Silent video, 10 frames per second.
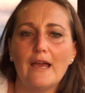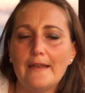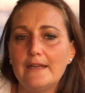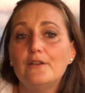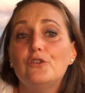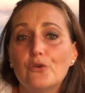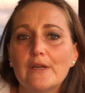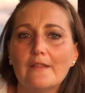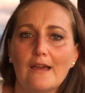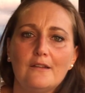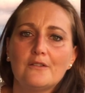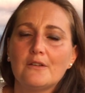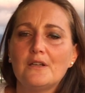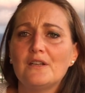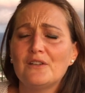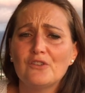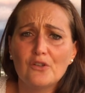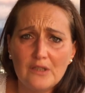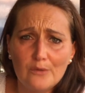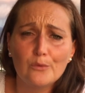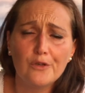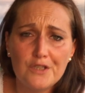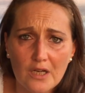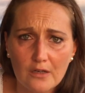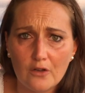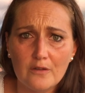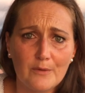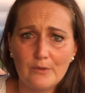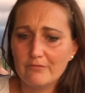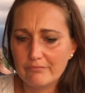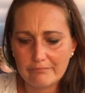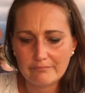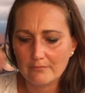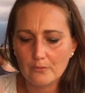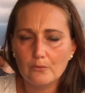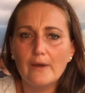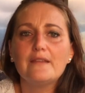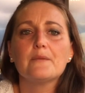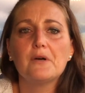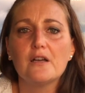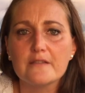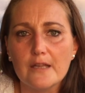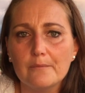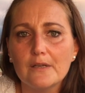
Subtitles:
And in doing that, not only did we reach our goals, but we've way surpassed them.